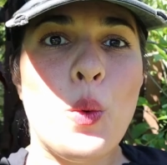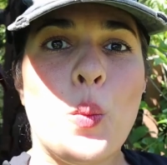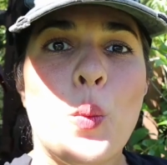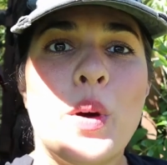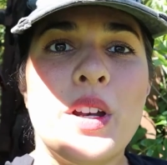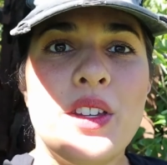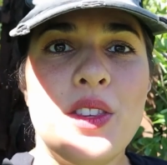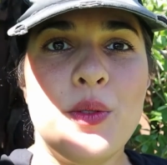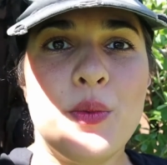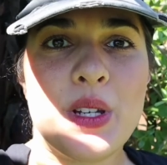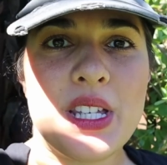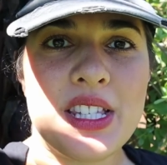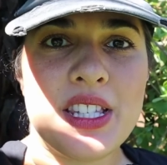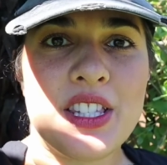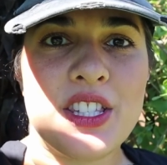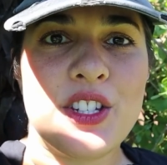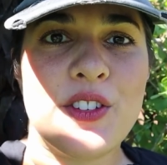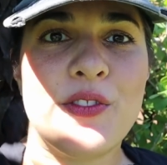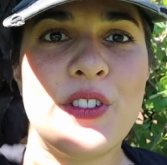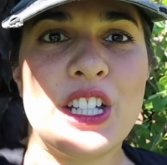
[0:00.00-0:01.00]
One of the
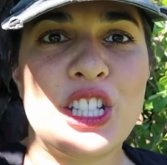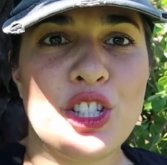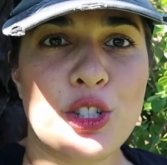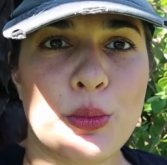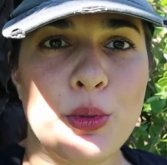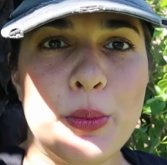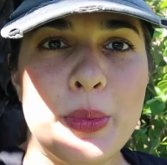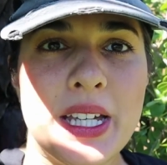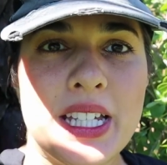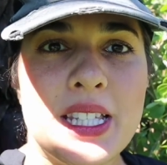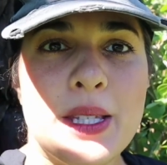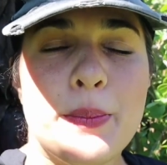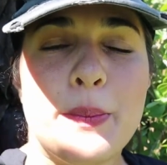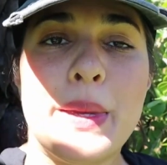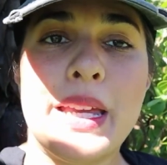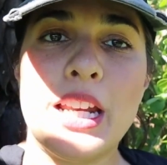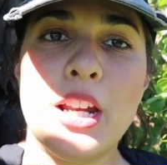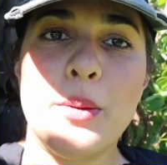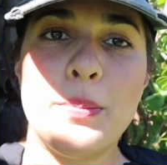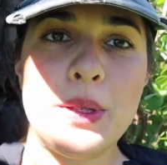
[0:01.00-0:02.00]
reasons your vegetable beds
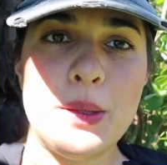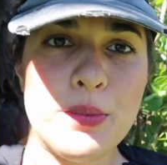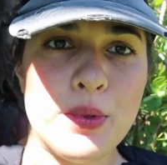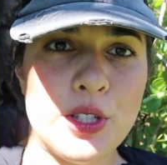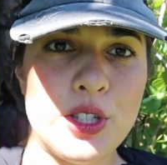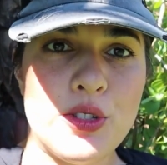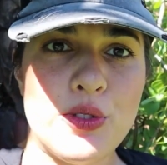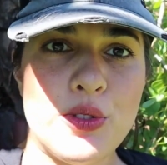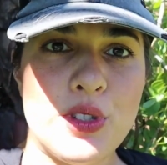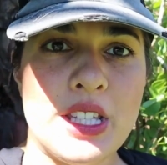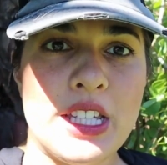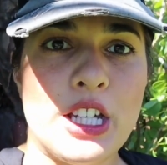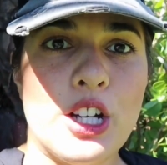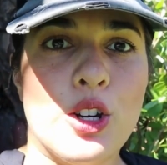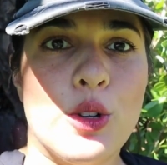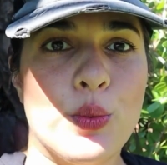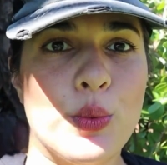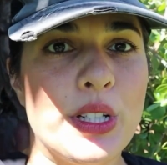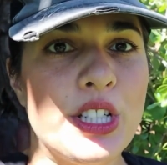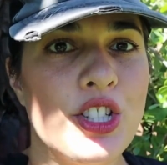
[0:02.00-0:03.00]
may not be producing
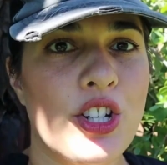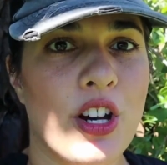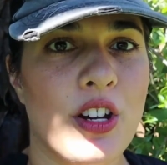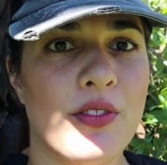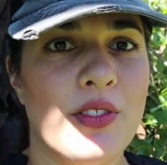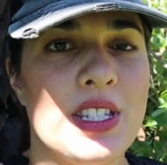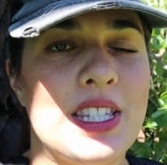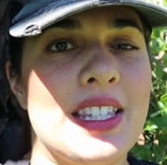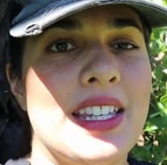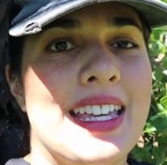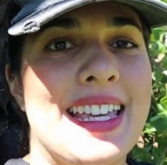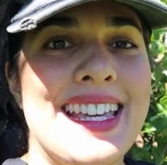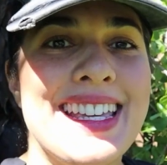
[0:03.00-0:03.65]
a rich harvest